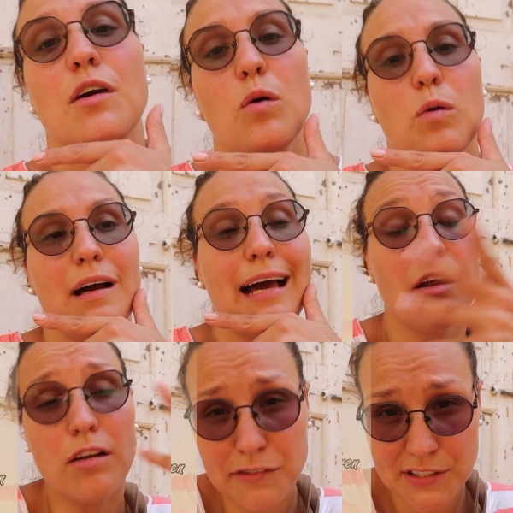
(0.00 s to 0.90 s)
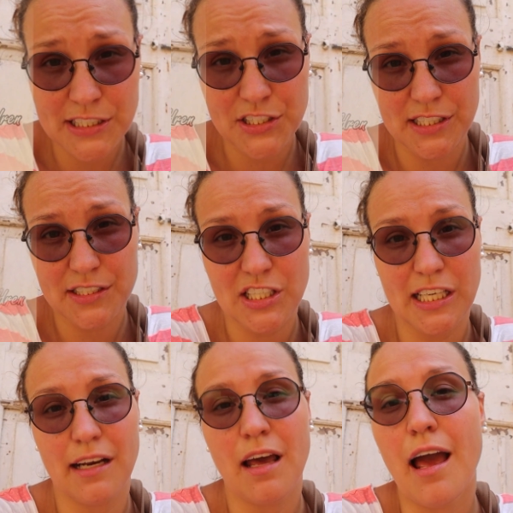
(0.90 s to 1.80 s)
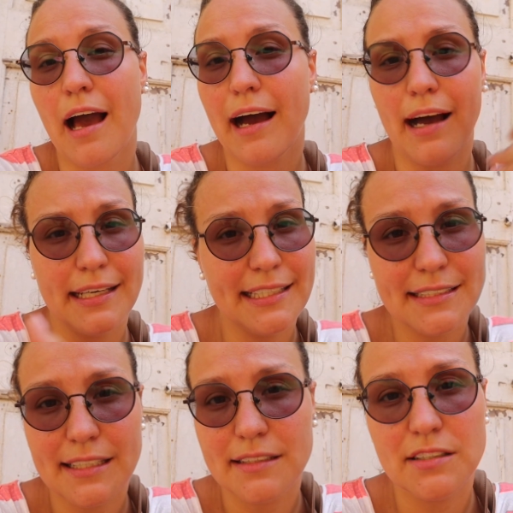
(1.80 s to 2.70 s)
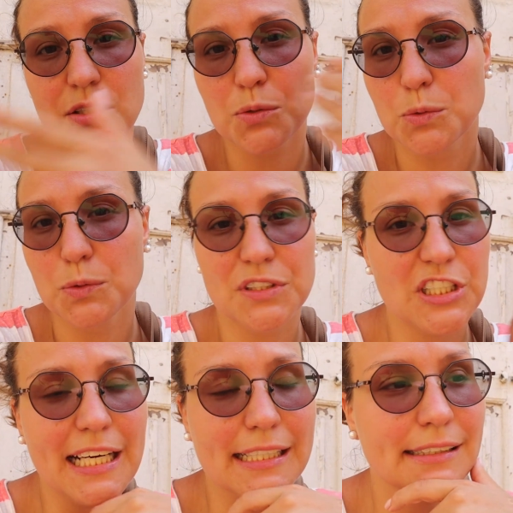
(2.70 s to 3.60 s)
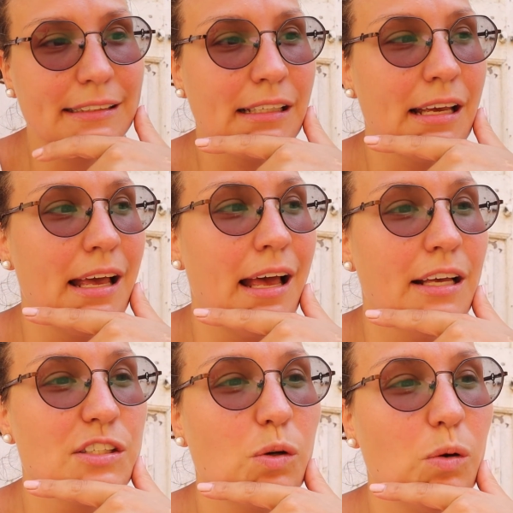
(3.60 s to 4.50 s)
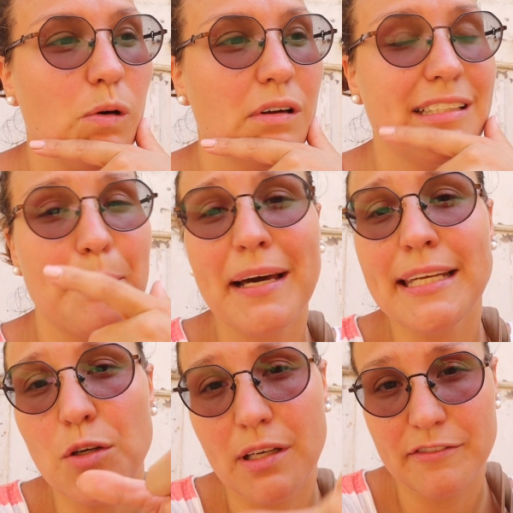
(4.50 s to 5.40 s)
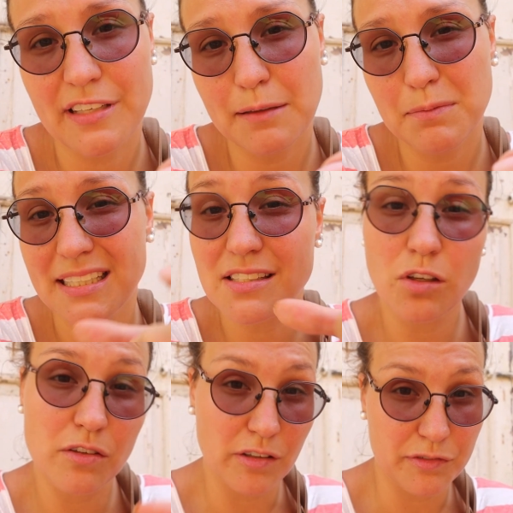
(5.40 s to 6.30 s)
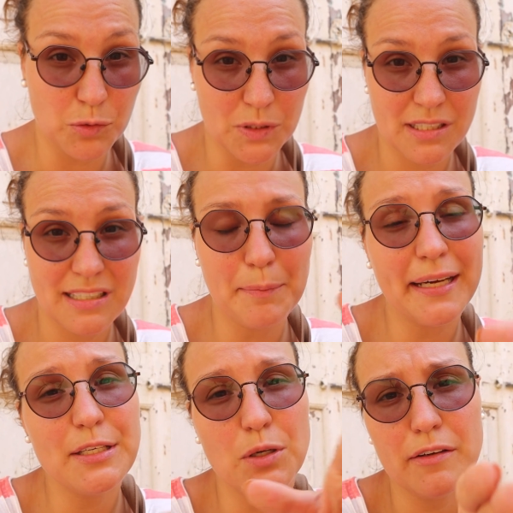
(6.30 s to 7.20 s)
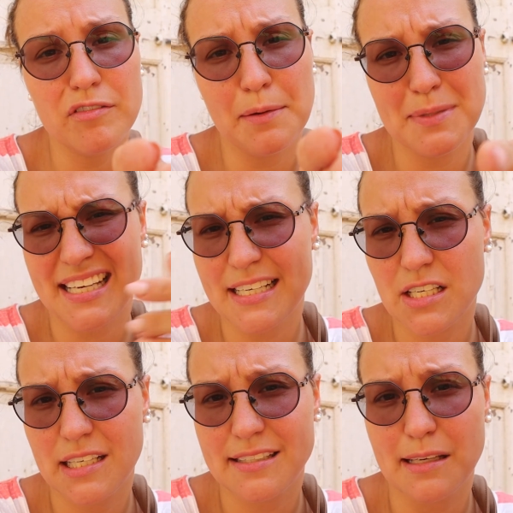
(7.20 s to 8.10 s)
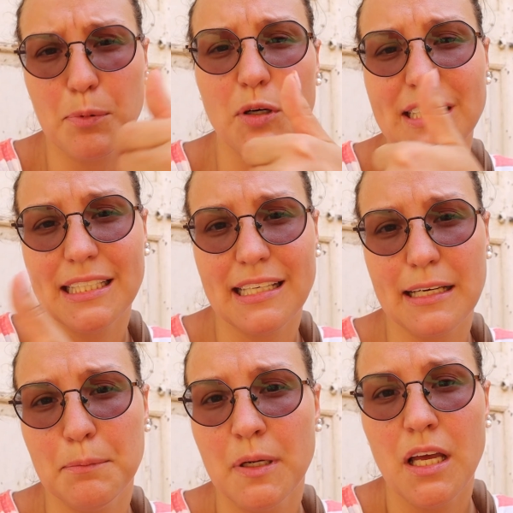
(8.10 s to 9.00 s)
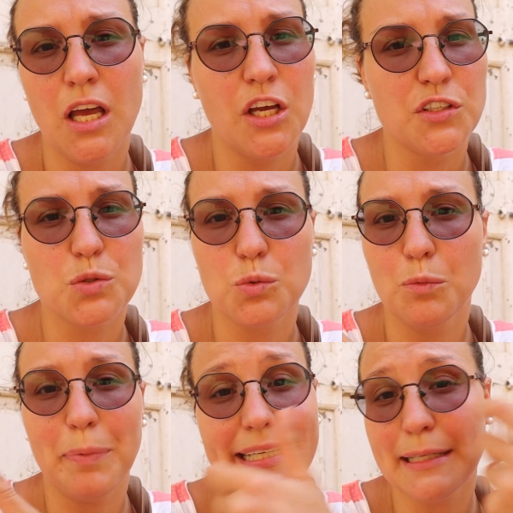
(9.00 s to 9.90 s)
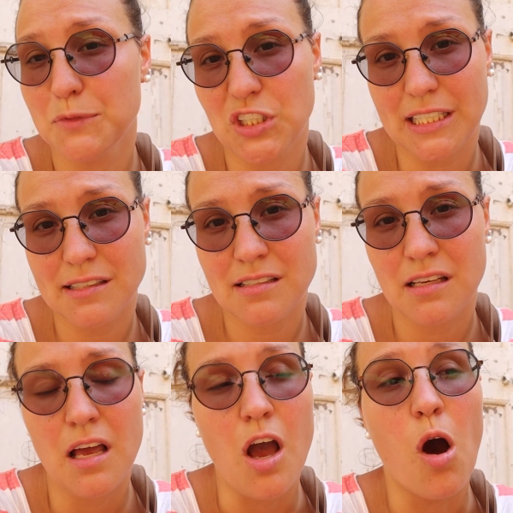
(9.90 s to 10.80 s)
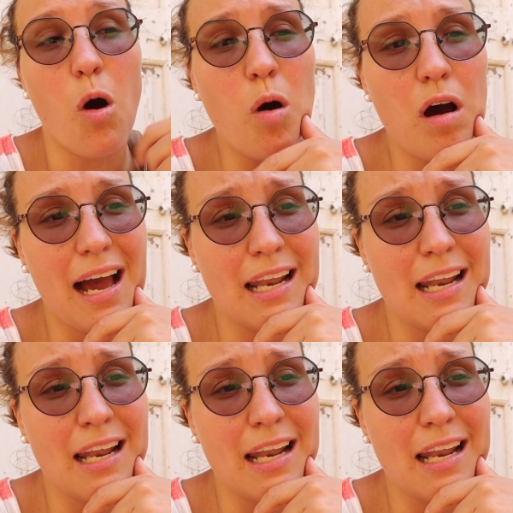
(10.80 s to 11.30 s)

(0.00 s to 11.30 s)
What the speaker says: go, a lot of street children are addicted to drugs. So the money you give them is not for food. The money you give them is actually supporting them to buy them drugs. Or